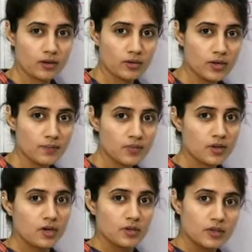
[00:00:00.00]
Okay.
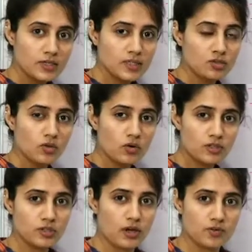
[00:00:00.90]
This is
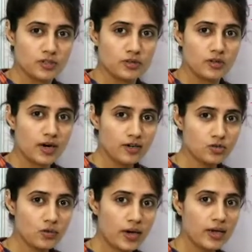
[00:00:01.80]
called starvation. That
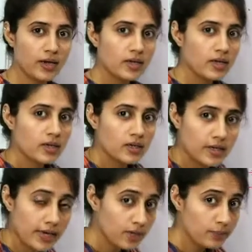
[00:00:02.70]
is why
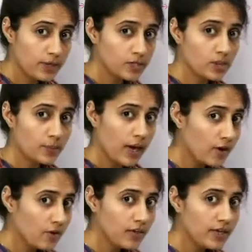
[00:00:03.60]
here, because the
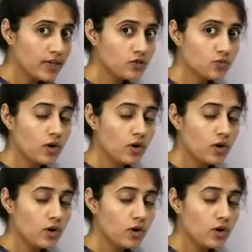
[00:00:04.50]
priority is